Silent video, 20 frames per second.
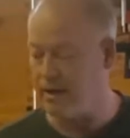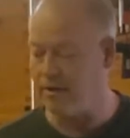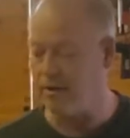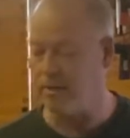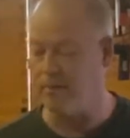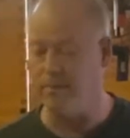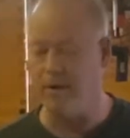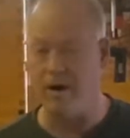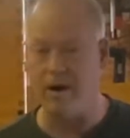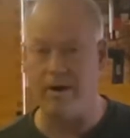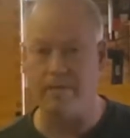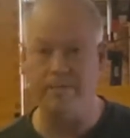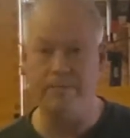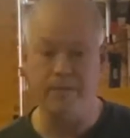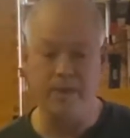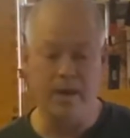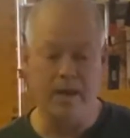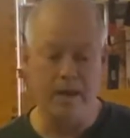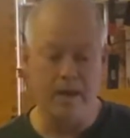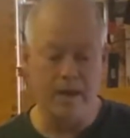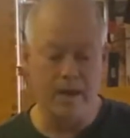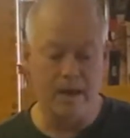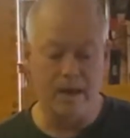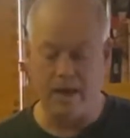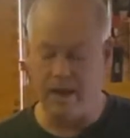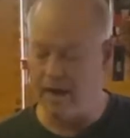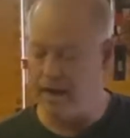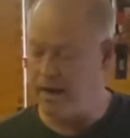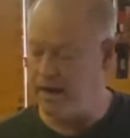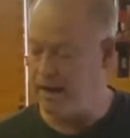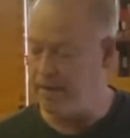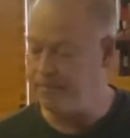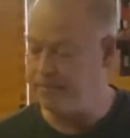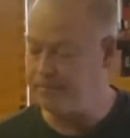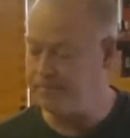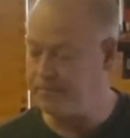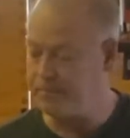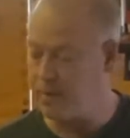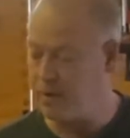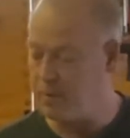in the bottom.
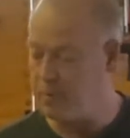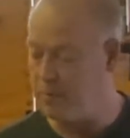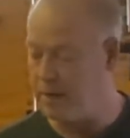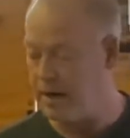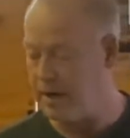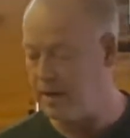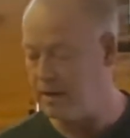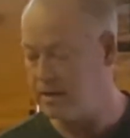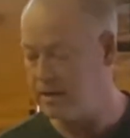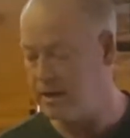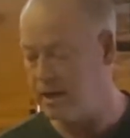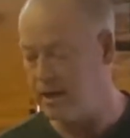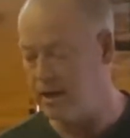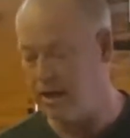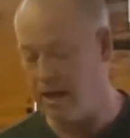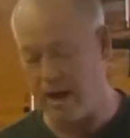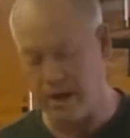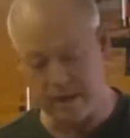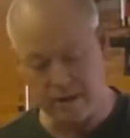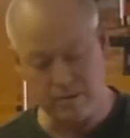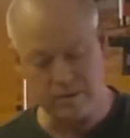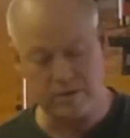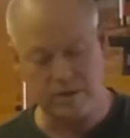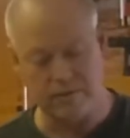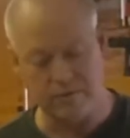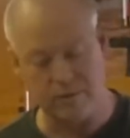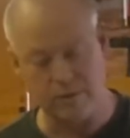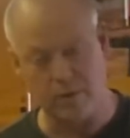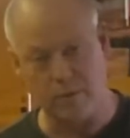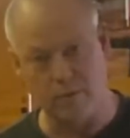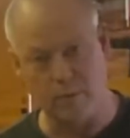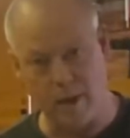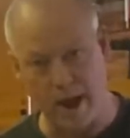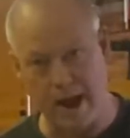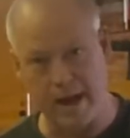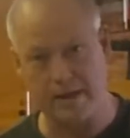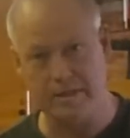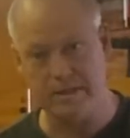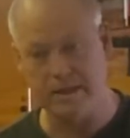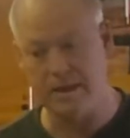But I use it for
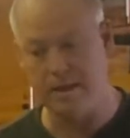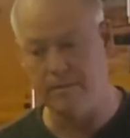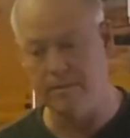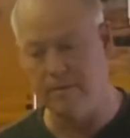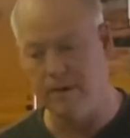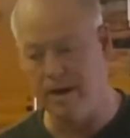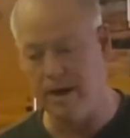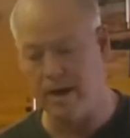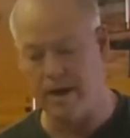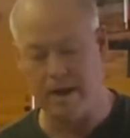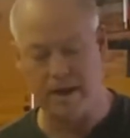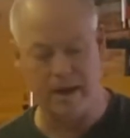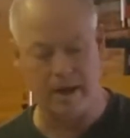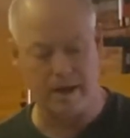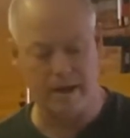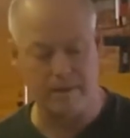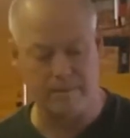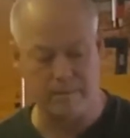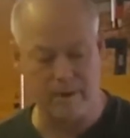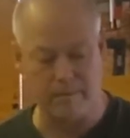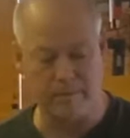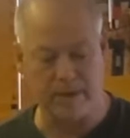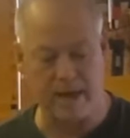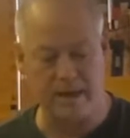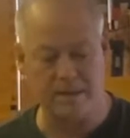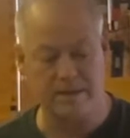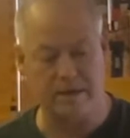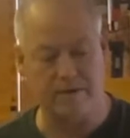waxing my plastic